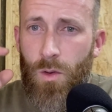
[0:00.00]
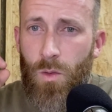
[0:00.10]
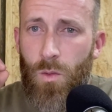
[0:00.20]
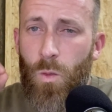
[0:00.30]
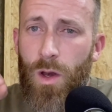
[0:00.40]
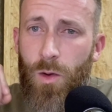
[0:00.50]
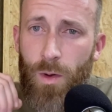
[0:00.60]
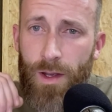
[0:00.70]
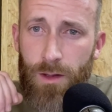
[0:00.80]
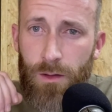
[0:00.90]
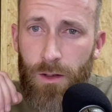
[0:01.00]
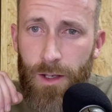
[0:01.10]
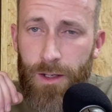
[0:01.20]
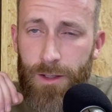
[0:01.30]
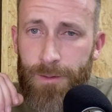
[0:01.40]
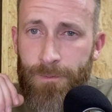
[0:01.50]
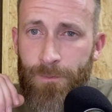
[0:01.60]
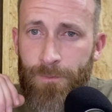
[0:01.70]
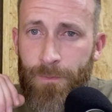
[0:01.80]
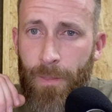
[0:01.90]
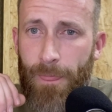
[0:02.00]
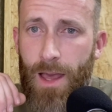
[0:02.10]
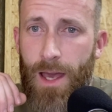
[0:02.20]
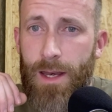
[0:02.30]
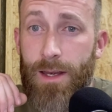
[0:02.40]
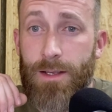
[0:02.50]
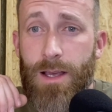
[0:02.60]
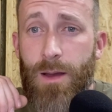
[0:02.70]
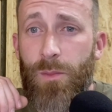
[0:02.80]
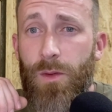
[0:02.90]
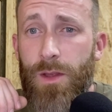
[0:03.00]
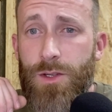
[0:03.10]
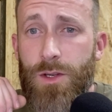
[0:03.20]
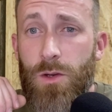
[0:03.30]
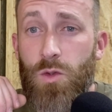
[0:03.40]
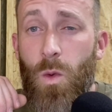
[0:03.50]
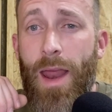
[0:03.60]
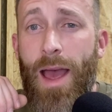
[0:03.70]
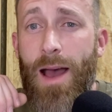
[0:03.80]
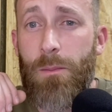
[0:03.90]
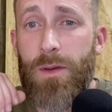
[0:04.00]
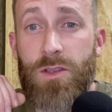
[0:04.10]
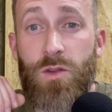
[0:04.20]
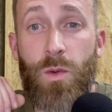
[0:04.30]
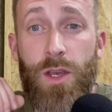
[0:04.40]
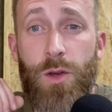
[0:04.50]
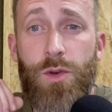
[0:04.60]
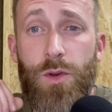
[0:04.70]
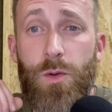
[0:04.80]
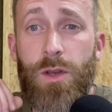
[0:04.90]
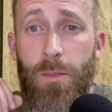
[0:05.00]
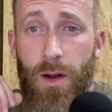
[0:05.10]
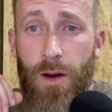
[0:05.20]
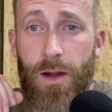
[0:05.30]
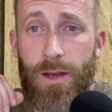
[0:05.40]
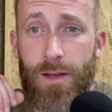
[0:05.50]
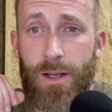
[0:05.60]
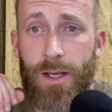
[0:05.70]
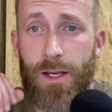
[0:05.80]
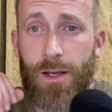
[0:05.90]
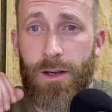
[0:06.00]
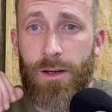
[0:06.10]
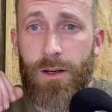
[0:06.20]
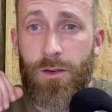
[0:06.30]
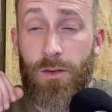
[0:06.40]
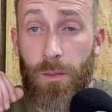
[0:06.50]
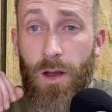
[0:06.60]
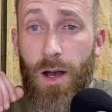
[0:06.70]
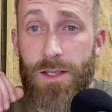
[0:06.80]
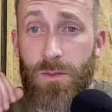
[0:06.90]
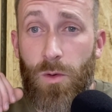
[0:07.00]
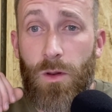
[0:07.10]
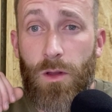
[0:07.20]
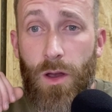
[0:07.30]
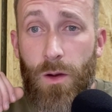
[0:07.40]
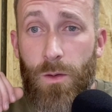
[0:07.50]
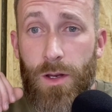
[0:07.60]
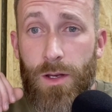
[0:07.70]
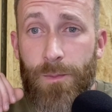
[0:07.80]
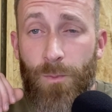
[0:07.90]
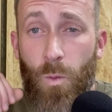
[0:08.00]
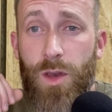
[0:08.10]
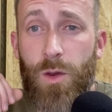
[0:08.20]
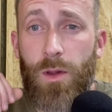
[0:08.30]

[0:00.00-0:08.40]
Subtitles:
one quick look at an example that shows what happens when you do depart from God's moral code. When